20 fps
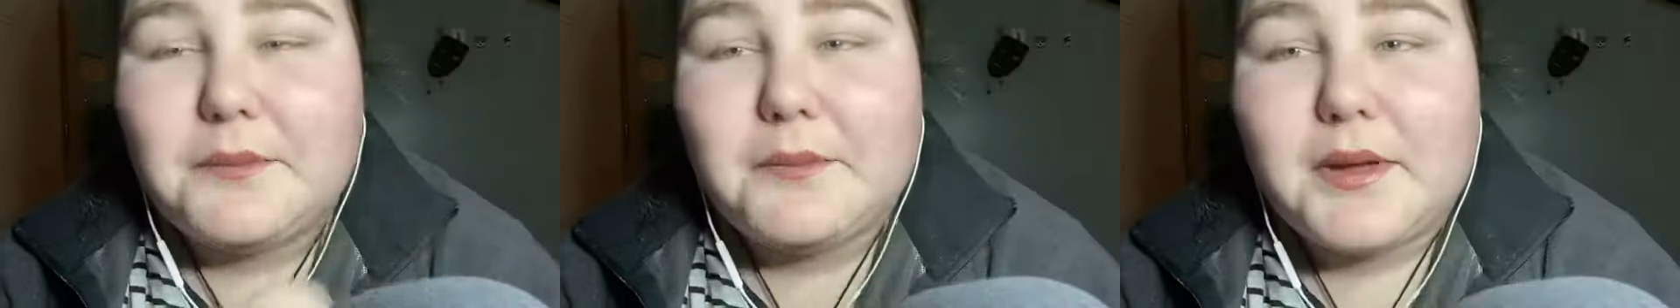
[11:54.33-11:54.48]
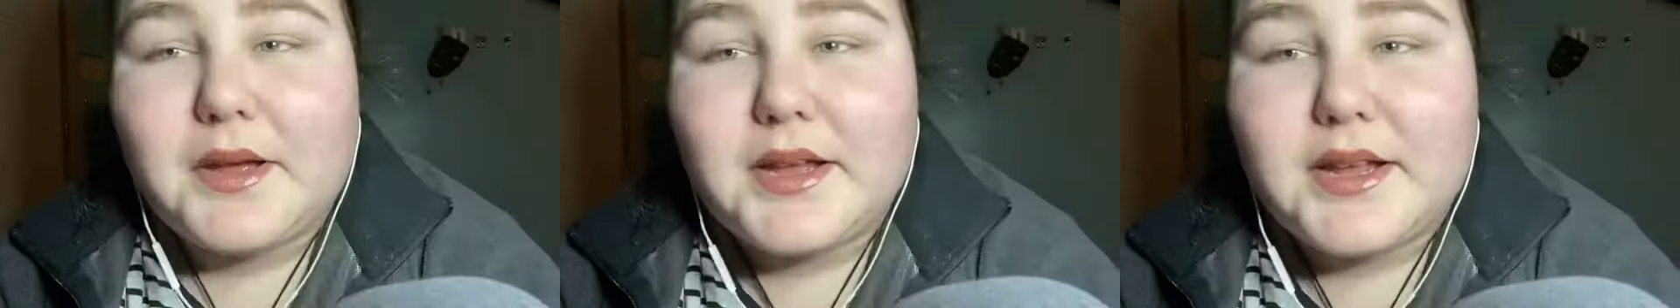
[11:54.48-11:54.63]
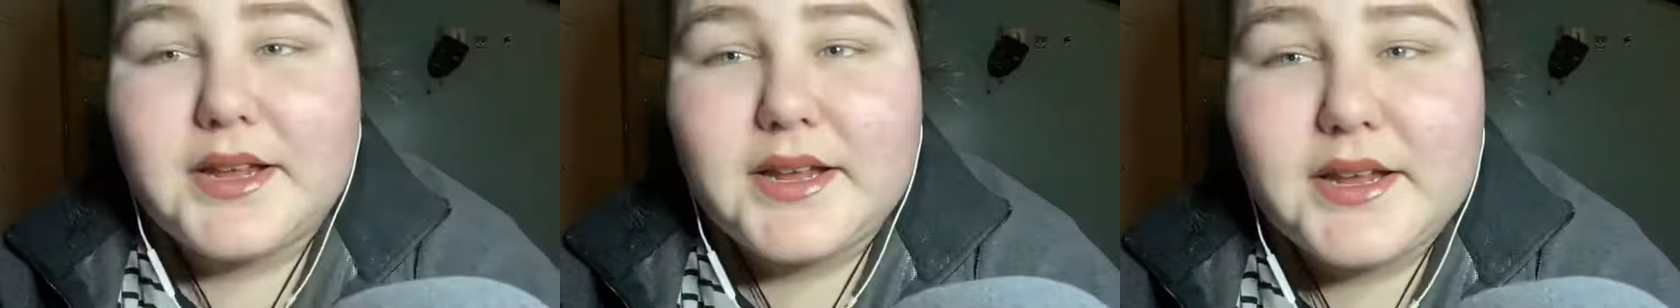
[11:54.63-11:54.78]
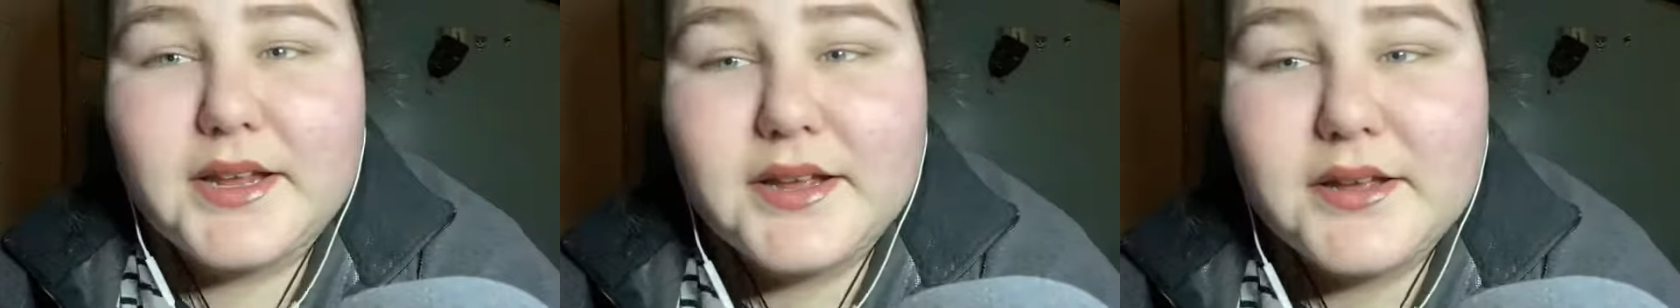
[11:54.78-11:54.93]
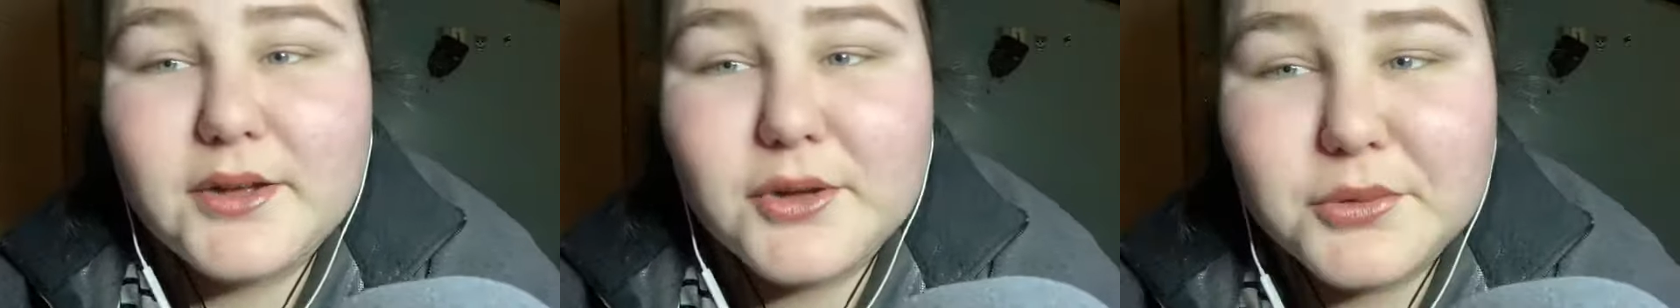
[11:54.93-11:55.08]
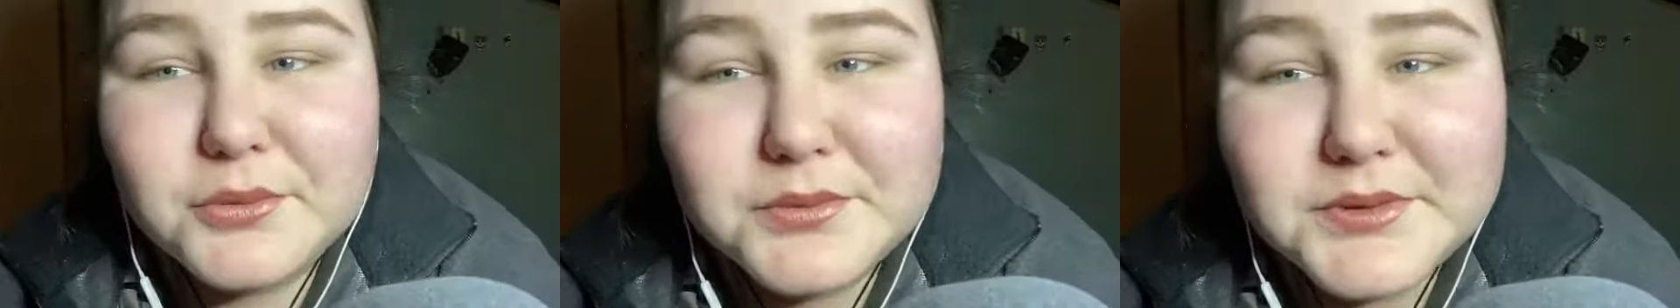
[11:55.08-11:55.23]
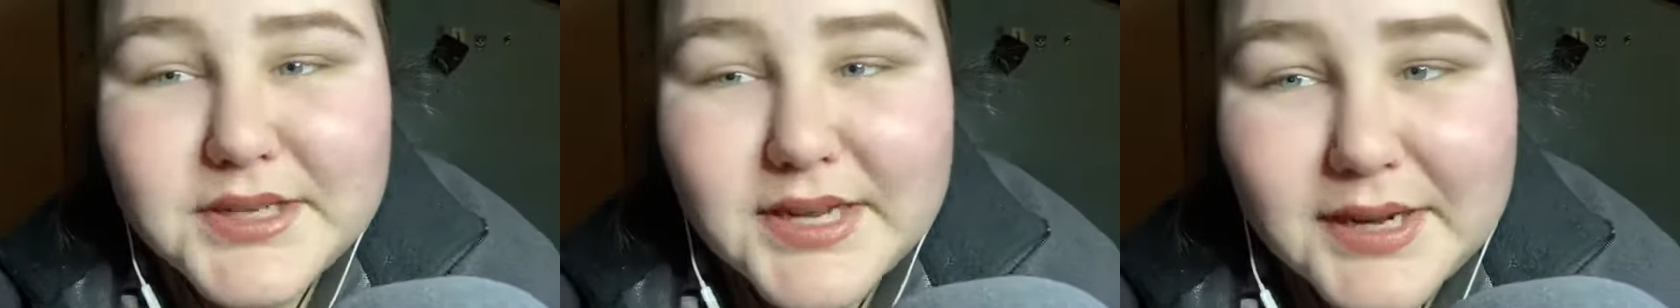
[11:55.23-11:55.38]
my
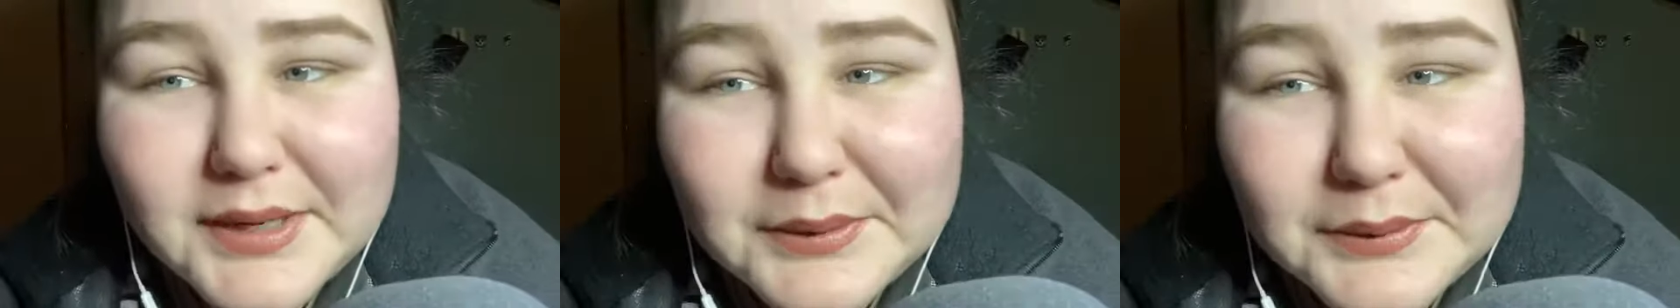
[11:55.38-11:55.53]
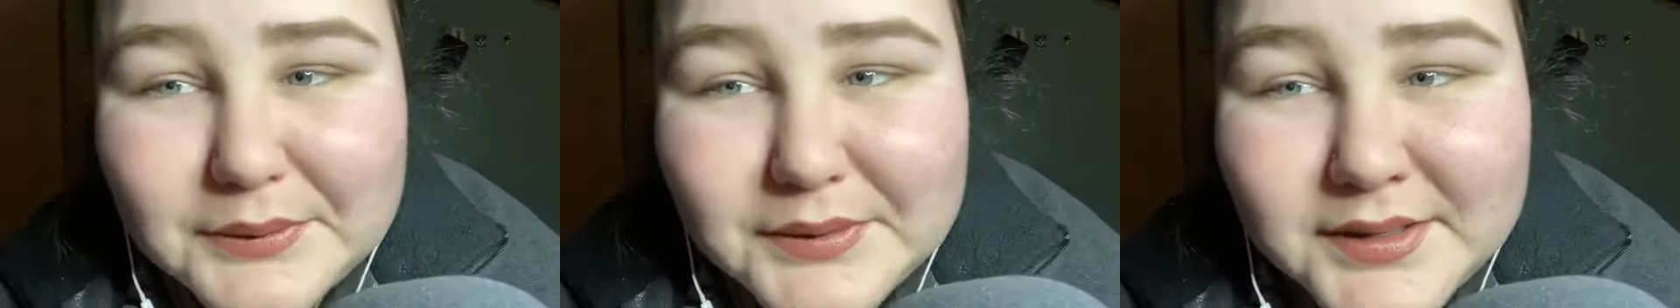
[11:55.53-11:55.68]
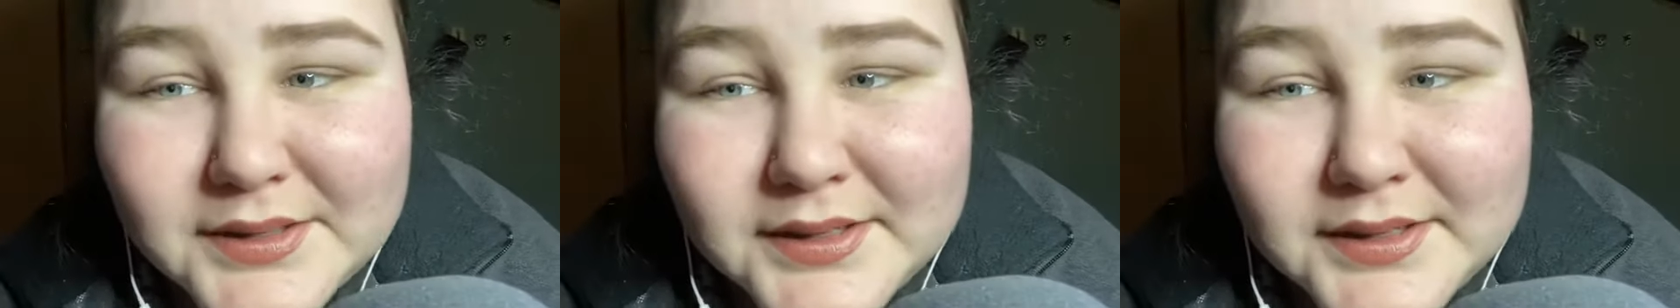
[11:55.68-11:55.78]
hometown.